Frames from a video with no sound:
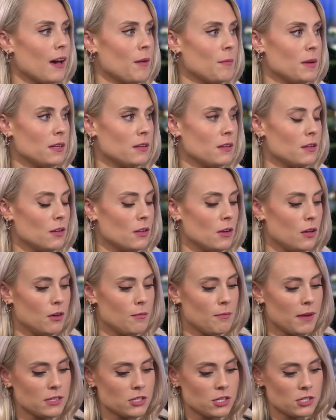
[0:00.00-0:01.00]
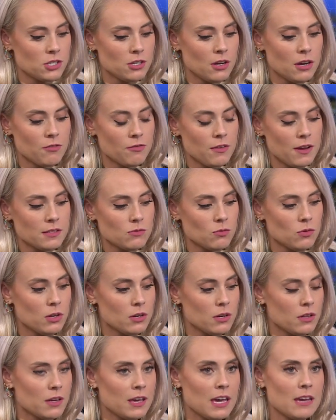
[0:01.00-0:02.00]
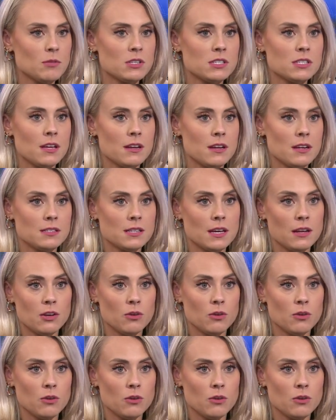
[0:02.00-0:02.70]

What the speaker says: I mean, look, Manchester United fans will look at the game on Sunday and say,